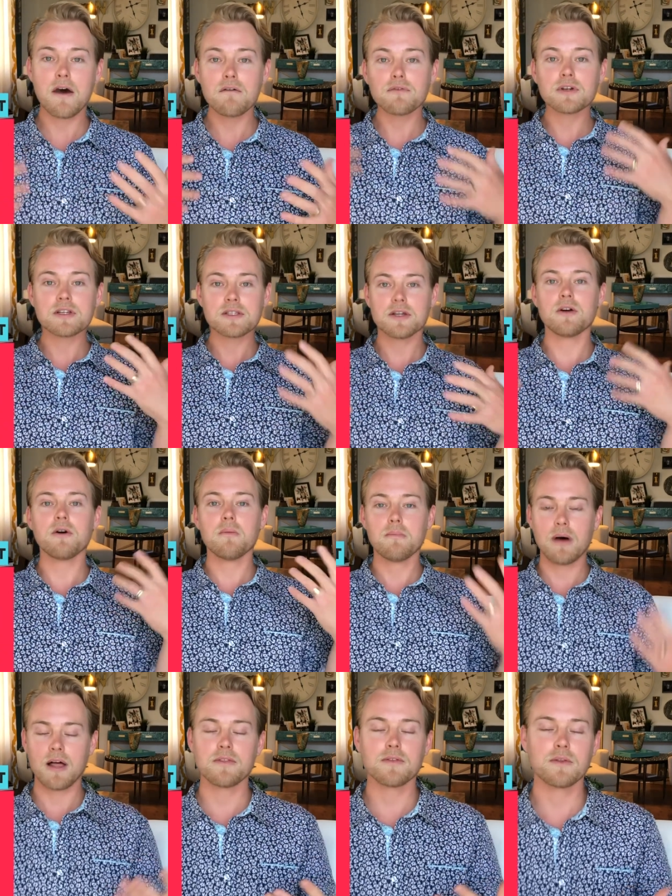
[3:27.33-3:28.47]
every single
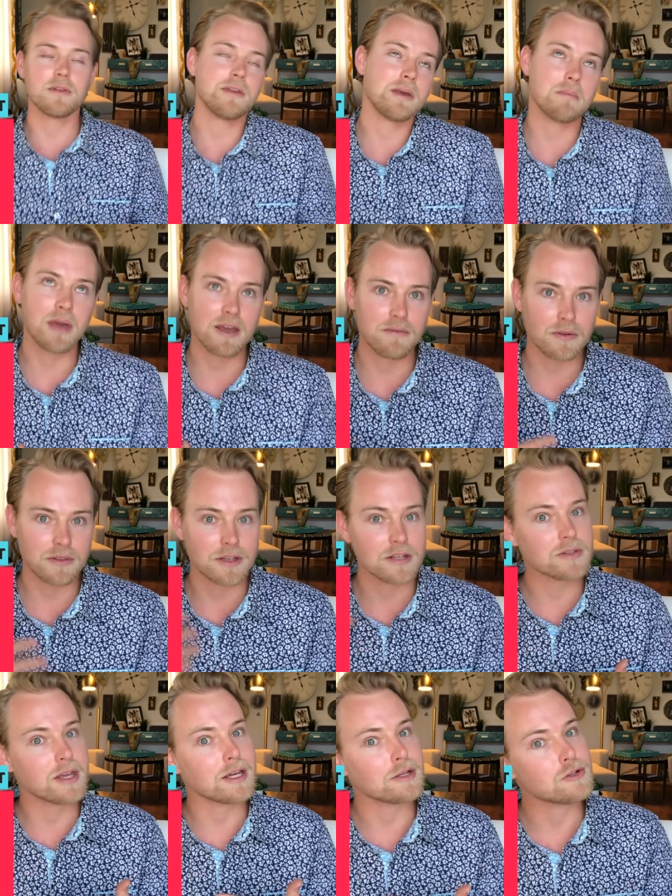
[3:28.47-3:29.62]
month so that they can pay for
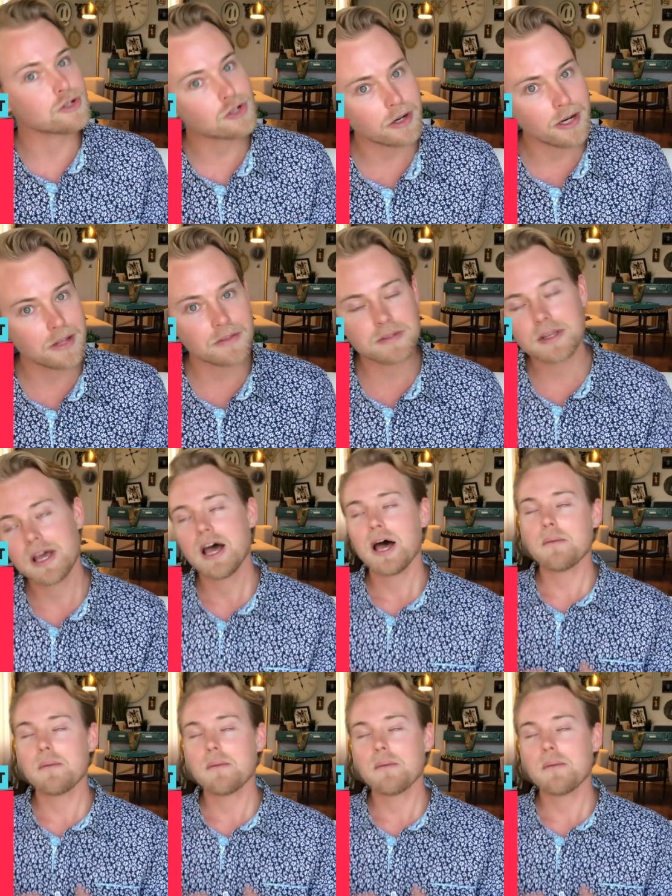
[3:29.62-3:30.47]
things like insurance,